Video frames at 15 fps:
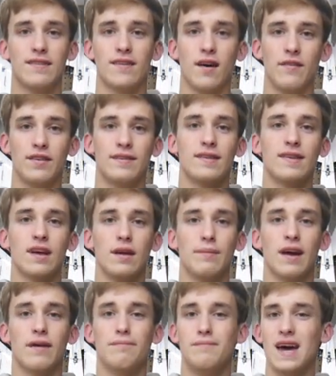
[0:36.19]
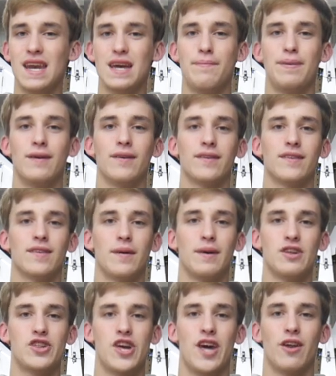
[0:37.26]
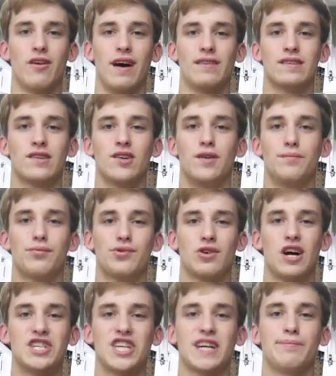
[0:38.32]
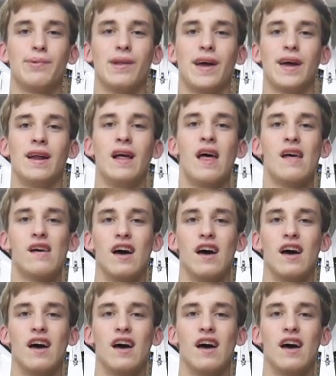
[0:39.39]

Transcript: This is obviously obviously going to make many appearances on my channel as a good project plane,